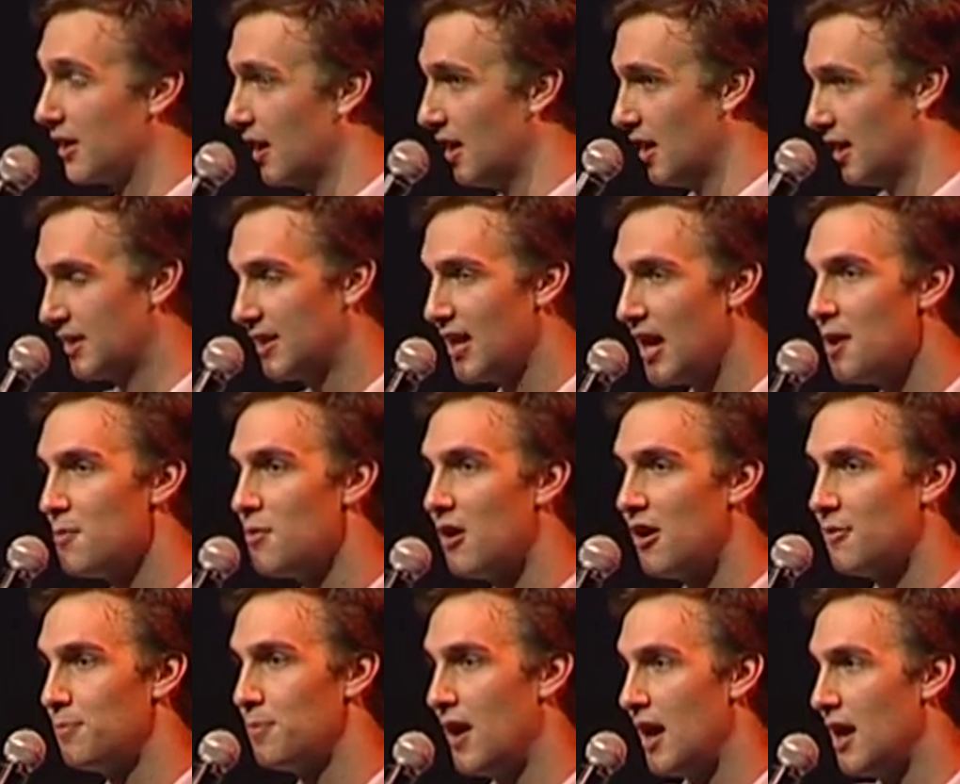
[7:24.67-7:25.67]
it gave our
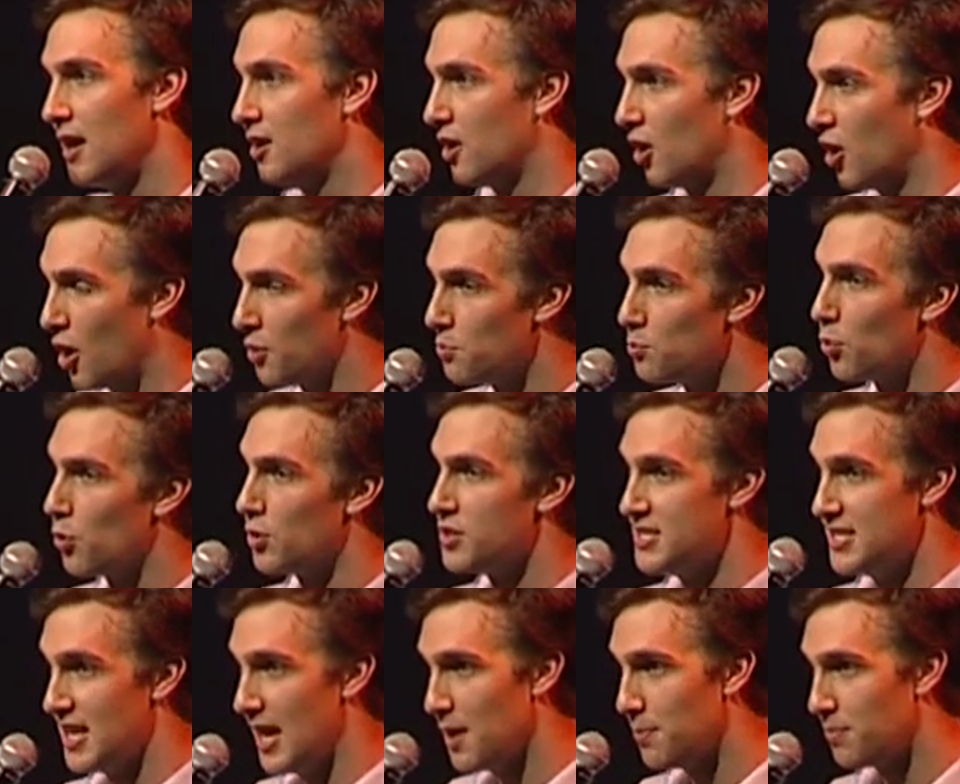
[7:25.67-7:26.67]
brand a lot more
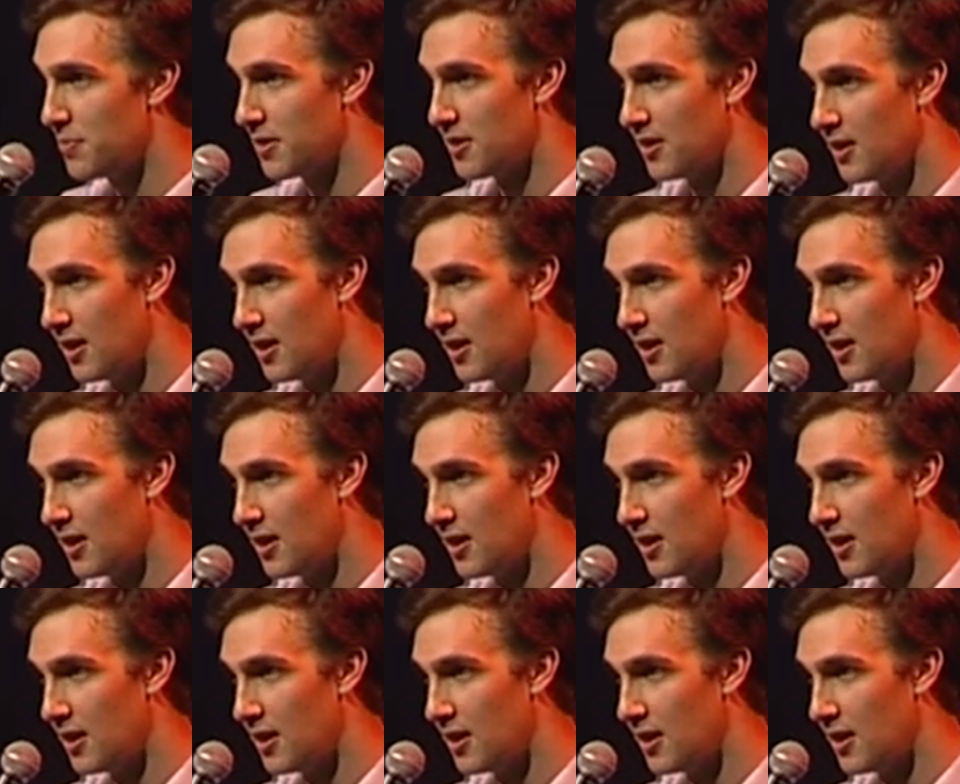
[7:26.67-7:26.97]
depth,